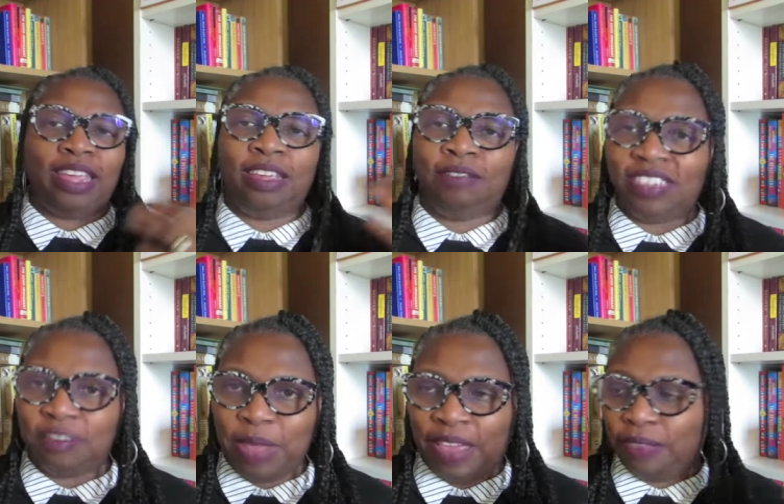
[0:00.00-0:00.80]

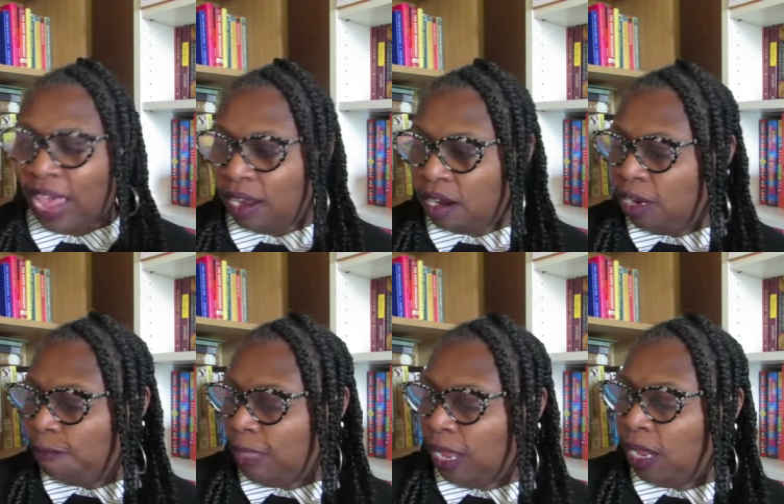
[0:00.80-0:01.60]
Eva's Man, that kind
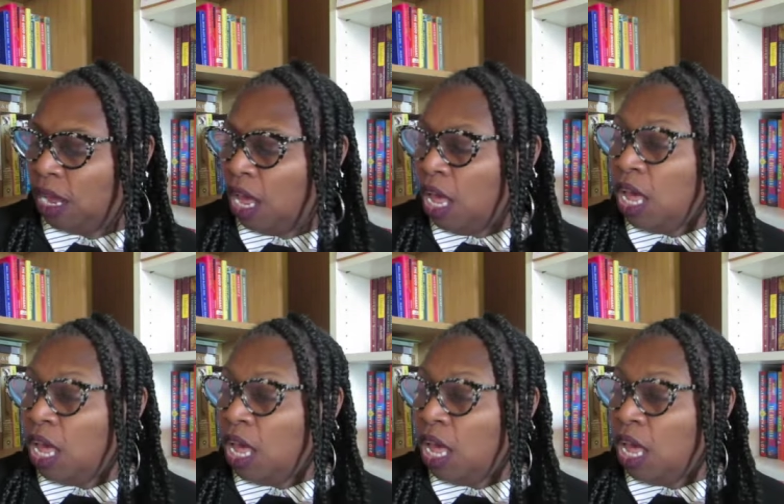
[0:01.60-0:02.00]
of thing.